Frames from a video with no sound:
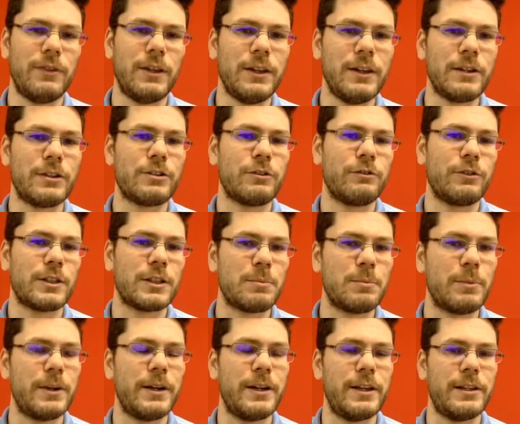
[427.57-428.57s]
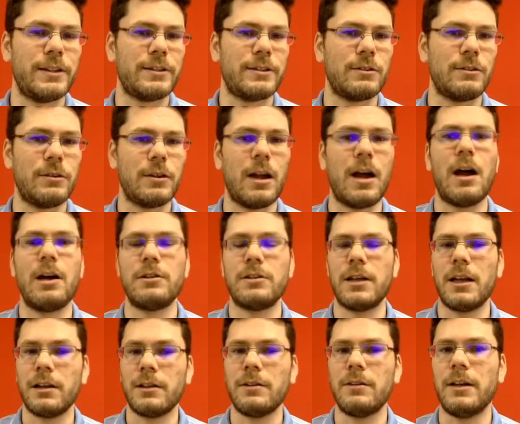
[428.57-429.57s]
years of experience on how to
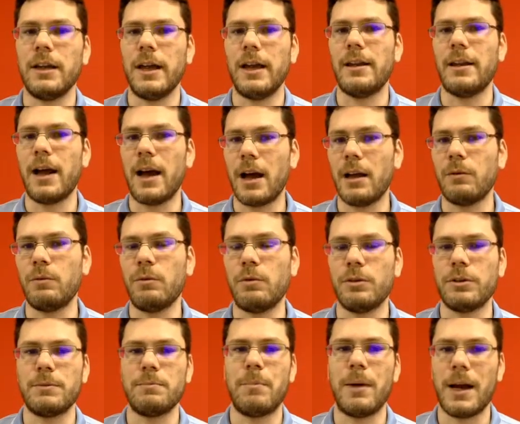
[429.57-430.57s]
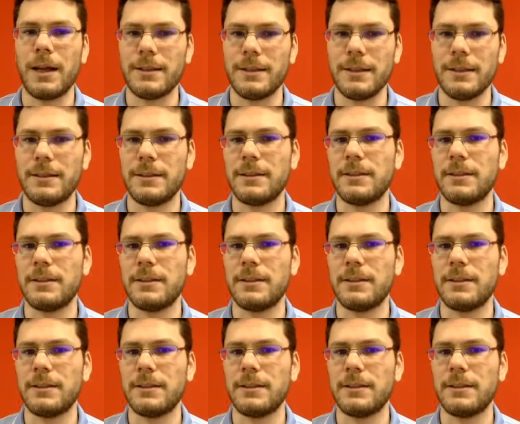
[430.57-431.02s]
calculate AdWords budgets,